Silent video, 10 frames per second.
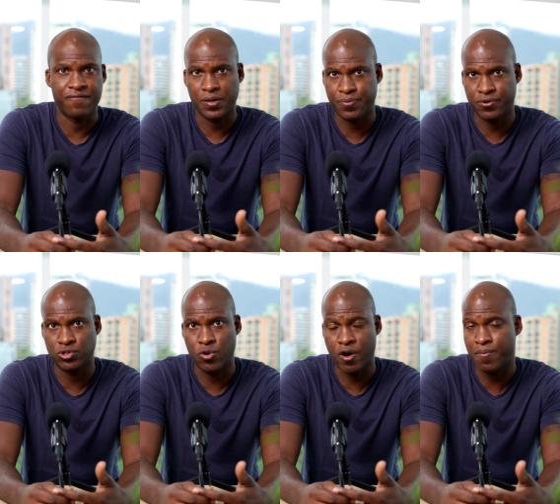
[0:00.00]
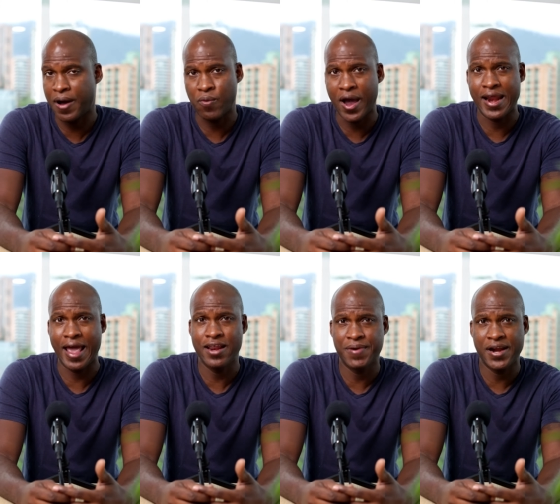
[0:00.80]
a flipper is doing or by what
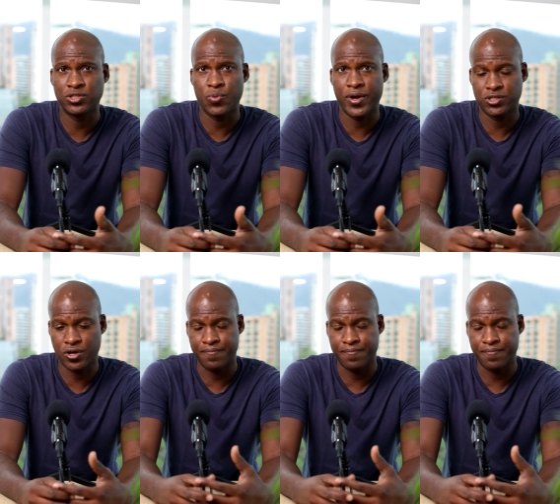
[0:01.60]
anybody's doing to